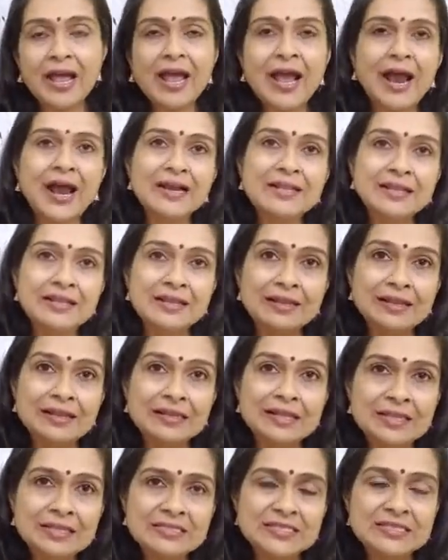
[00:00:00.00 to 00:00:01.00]
And
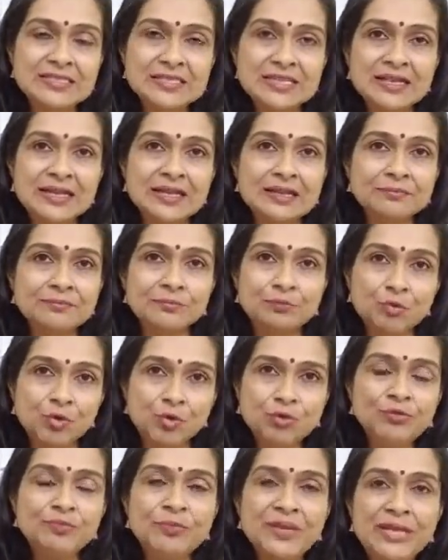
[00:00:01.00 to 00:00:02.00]
this
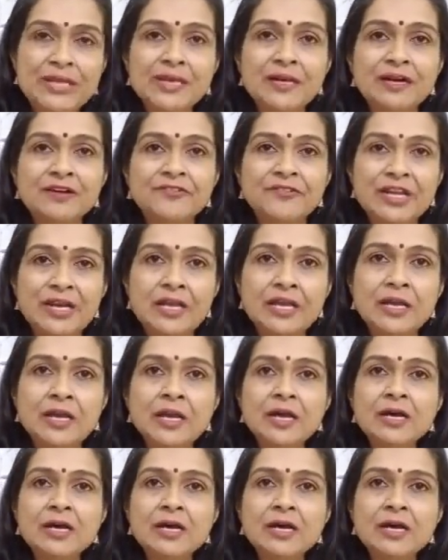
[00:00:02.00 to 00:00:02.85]
moon being a very